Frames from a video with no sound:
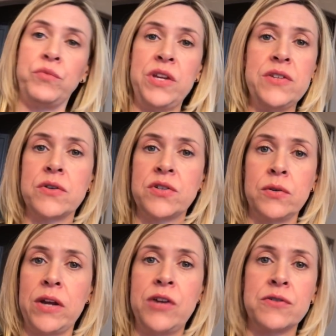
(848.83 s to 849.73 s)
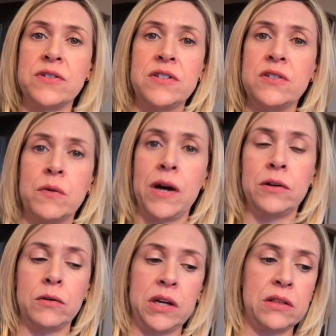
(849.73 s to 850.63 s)
These are so dangerous. This is why I
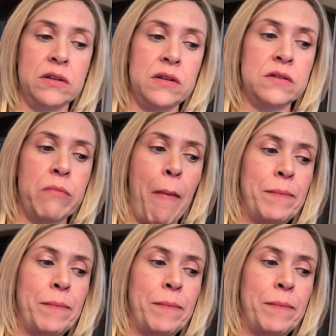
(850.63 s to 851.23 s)
don't get these.